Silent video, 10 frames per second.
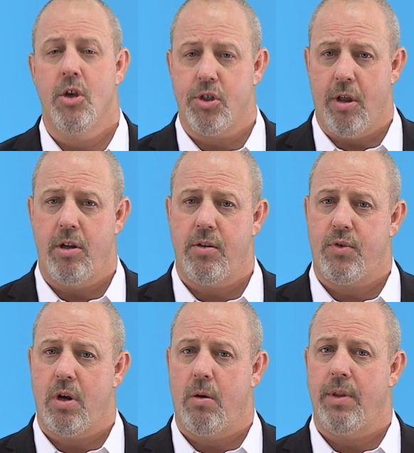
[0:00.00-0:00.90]
Studies have
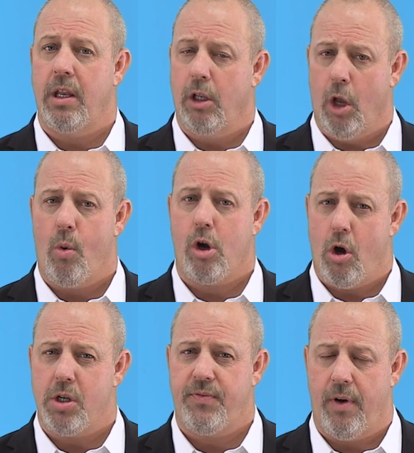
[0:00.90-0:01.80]
shown that lower
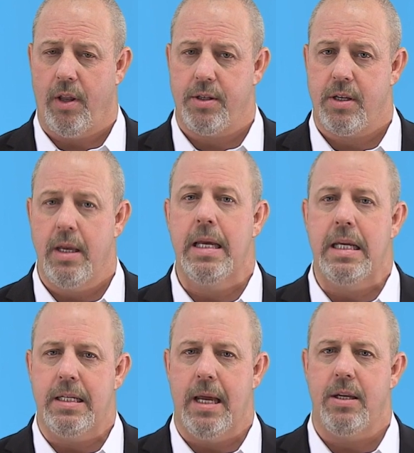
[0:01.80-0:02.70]
cost funds
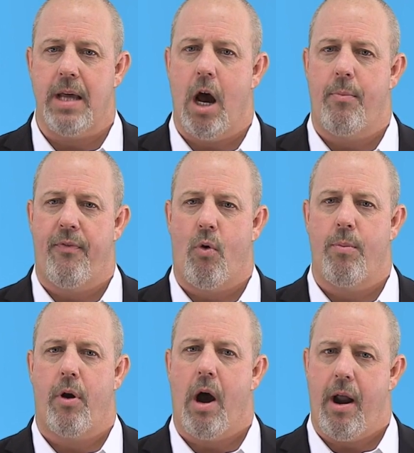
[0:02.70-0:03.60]
tend to
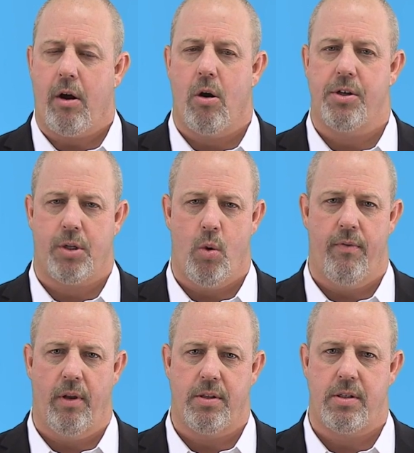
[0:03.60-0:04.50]
outperform their higher cost
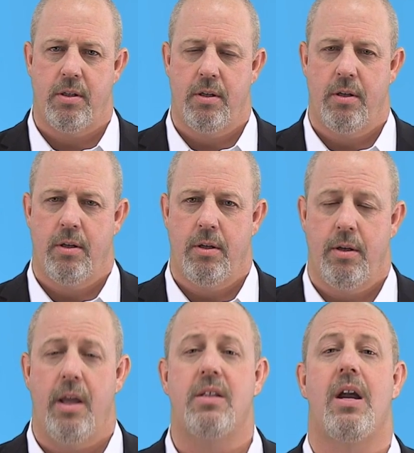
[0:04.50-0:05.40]
equivalents.
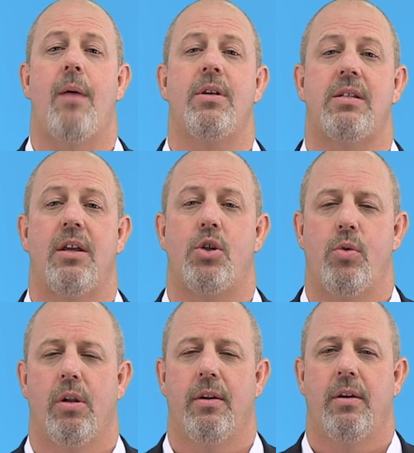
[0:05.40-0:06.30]
It's common sense,
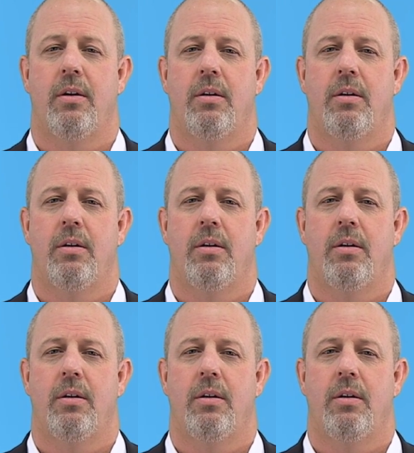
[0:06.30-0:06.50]
really.